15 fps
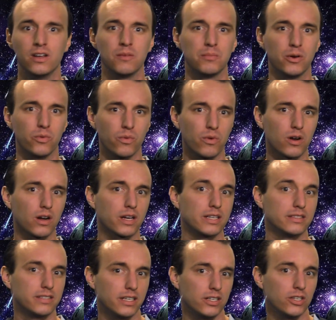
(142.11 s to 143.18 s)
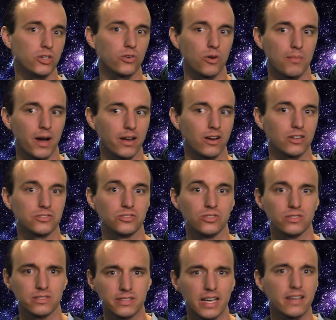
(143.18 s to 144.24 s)
but we want to continue to remind our
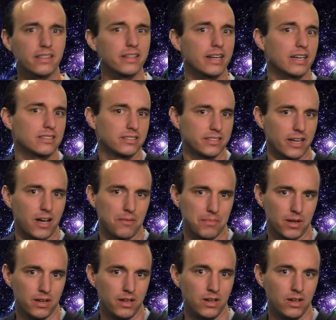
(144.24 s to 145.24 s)
students, take the next step.